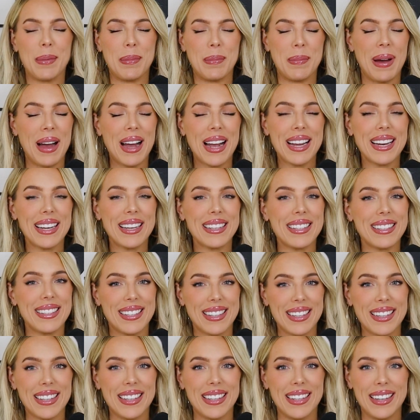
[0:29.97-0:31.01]
Mine
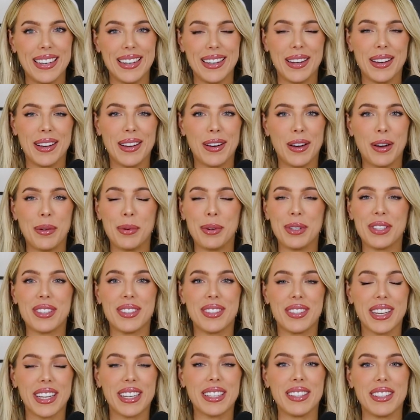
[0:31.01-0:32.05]
did
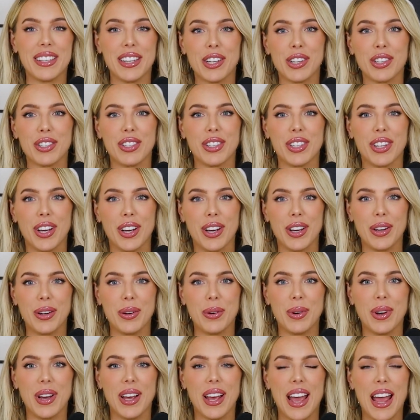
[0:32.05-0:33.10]
almost 6 years
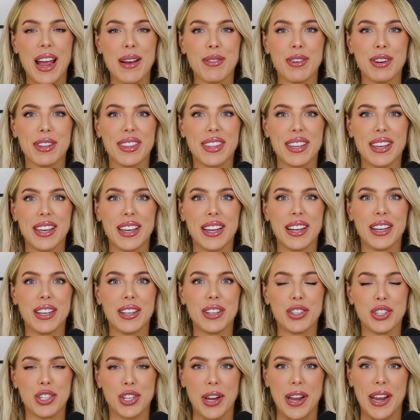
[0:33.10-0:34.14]
ago. Everything
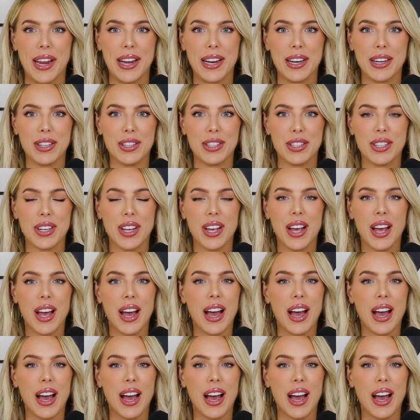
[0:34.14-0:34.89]
changed.